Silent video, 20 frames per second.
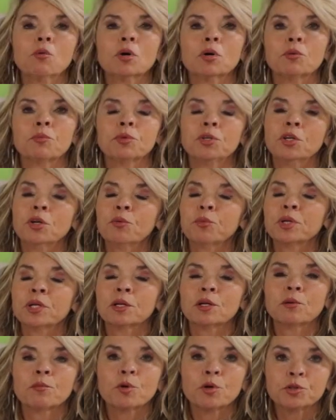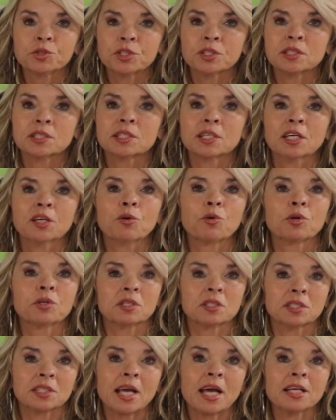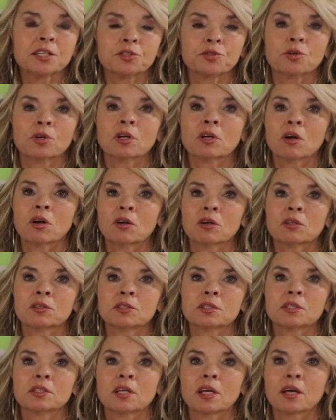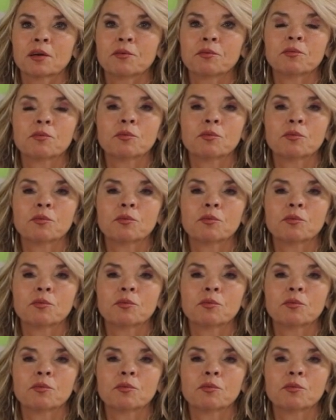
Well, you know, when an emergency or disaster occurs, uh,